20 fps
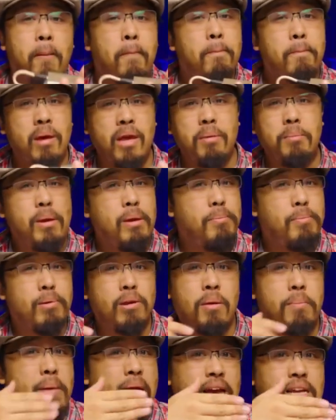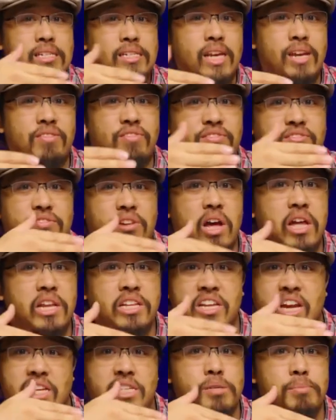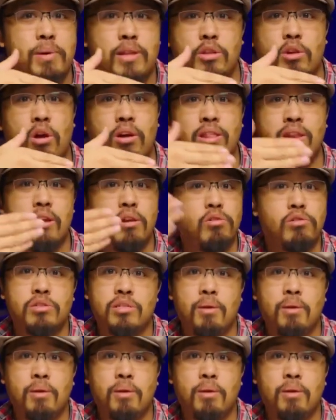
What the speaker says: Maybe put a MagSafe attachment on it or